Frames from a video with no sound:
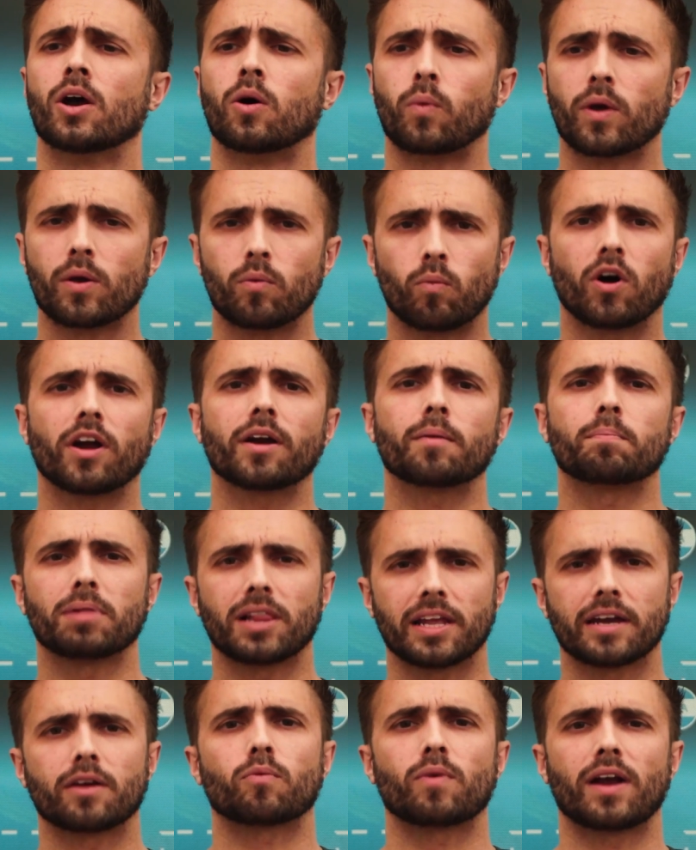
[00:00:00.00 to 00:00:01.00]
we want to
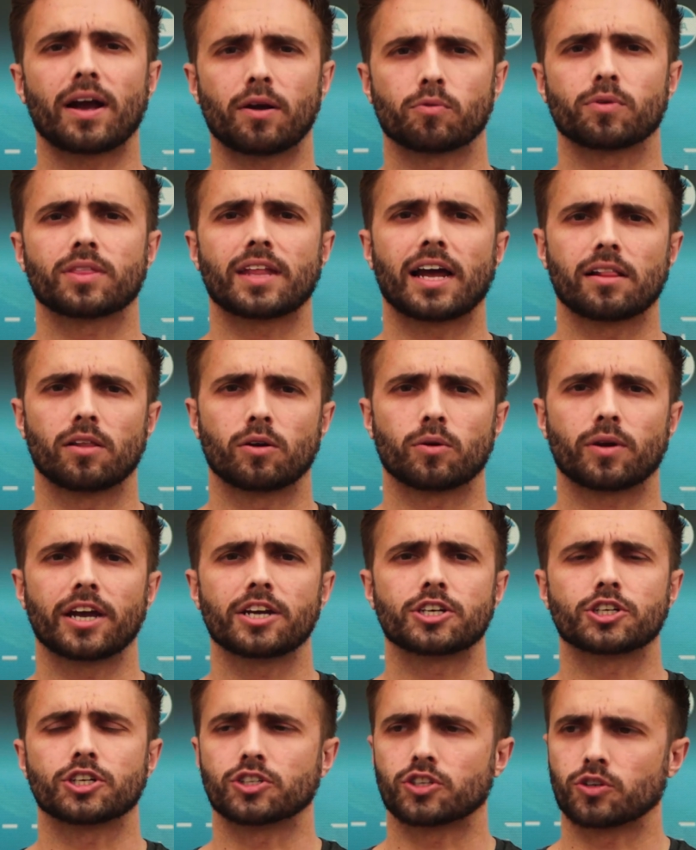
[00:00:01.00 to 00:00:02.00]
play around with that
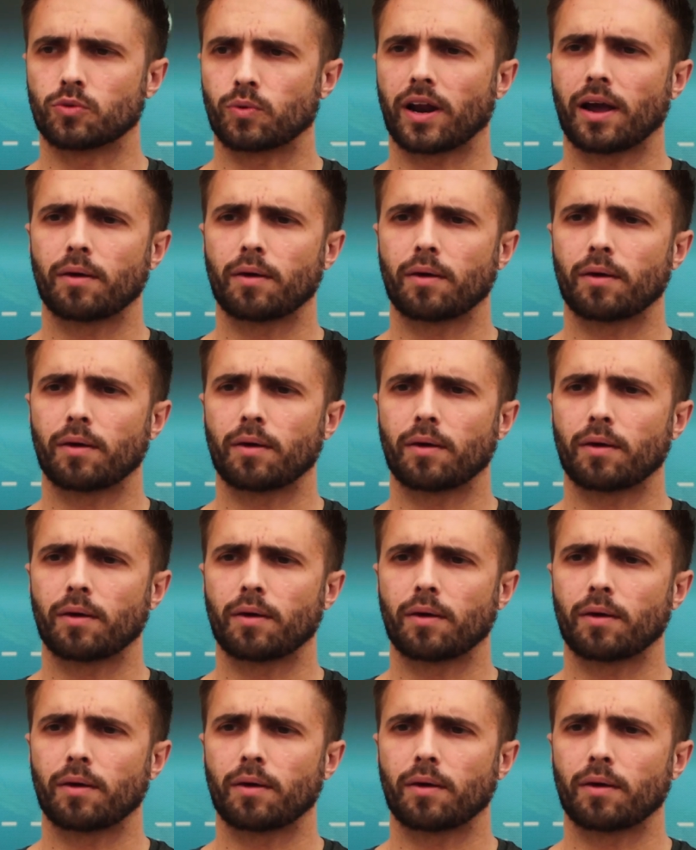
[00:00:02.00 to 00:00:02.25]
location. So what